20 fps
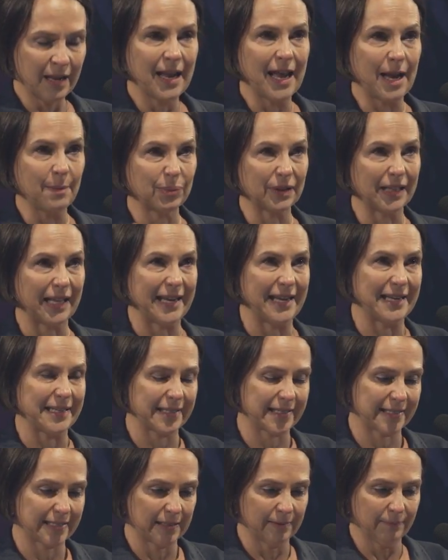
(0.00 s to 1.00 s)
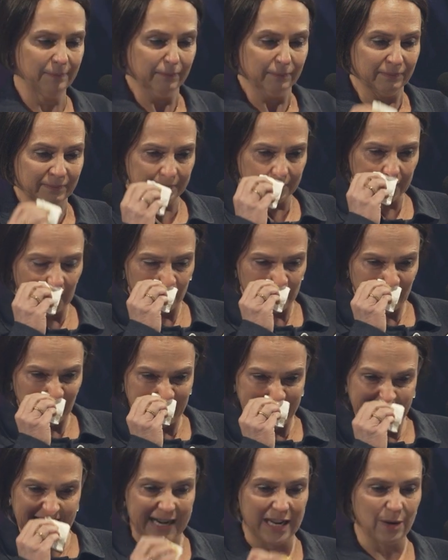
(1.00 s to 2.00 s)
And please, I'm not
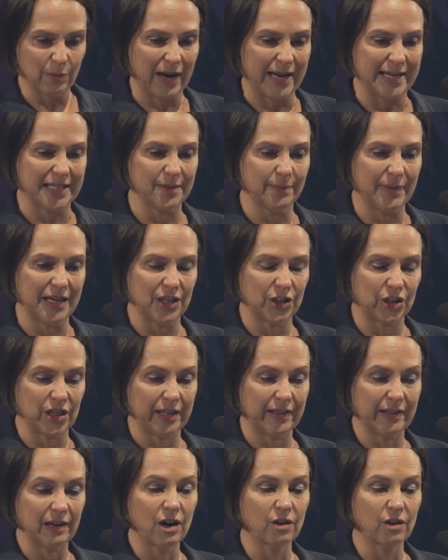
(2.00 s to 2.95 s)
in any way diminishing the